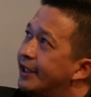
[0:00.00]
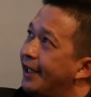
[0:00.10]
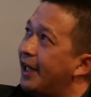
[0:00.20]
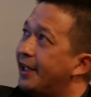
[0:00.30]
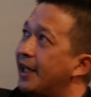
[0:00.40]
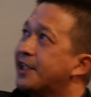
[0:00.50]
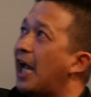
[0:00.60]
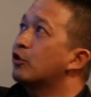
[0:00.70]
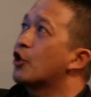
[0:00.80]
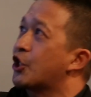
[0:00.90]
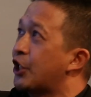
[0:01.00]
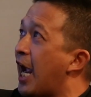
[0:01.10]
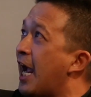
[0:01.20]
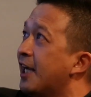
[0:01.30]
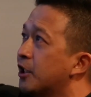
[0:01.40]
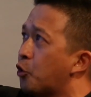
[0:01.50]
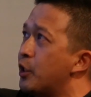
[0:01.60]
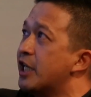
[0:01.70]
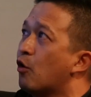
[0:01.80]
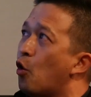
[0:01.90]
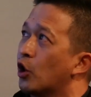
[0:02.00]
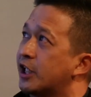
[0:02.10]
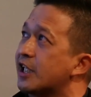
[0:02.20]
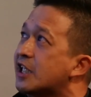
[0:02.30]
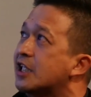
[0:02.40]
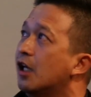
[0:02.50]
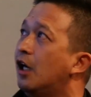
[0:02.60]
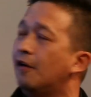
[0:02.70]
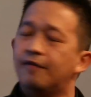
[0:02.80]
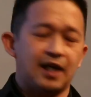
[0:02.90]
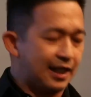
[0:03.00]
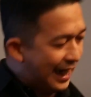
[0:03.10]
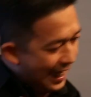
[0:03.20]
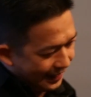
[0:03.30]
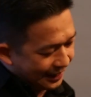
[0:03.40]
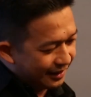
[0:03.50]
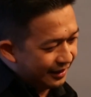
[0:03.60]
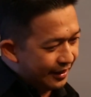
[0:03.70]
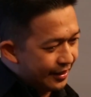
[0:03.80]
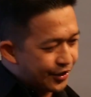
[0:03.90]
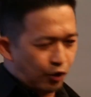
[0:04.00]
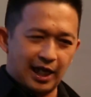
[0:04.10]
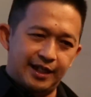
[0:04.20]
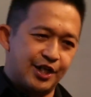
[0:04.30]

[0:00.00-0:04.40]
They decide to share 3/4 of a cake so that